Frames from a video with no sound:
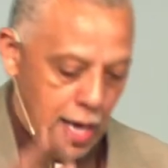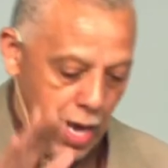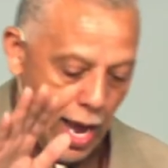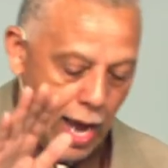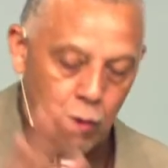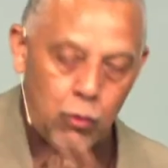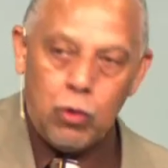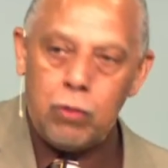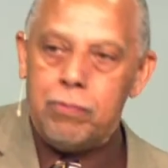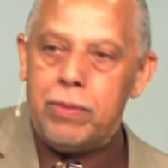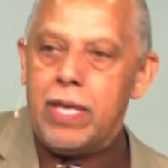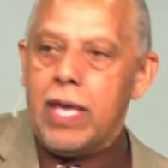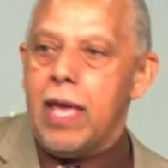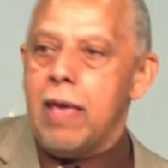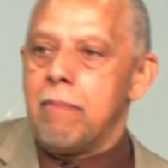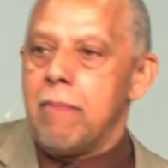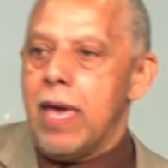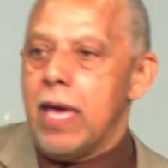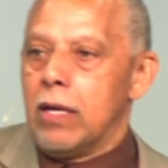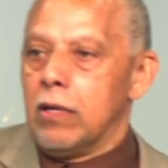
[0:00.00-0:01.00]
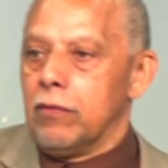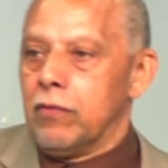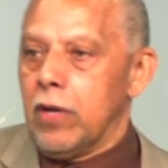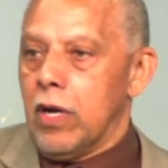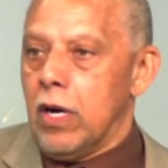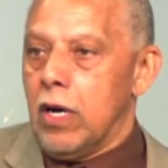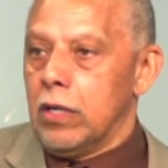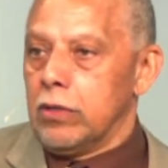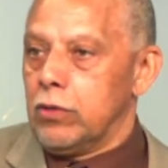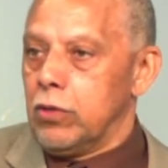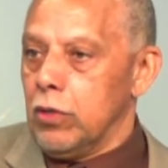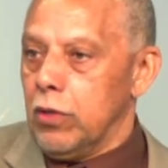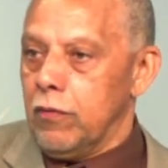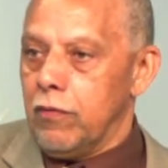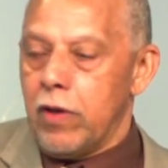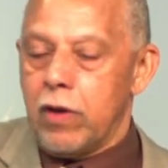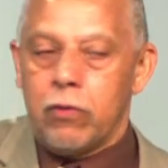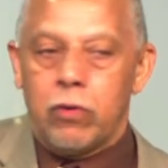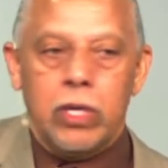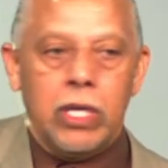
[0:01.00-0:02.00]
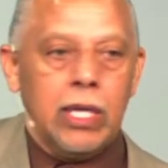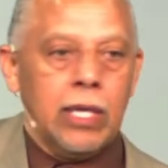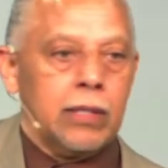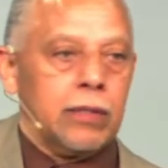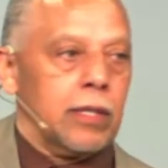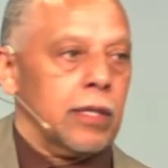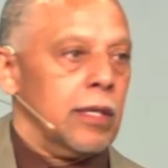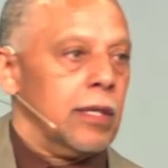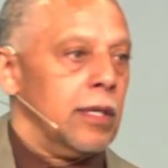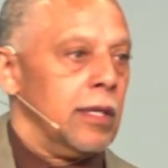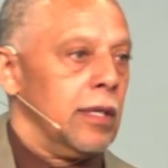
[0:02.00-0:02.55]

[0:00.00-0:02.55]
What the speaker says: I will be a man of God till the very end.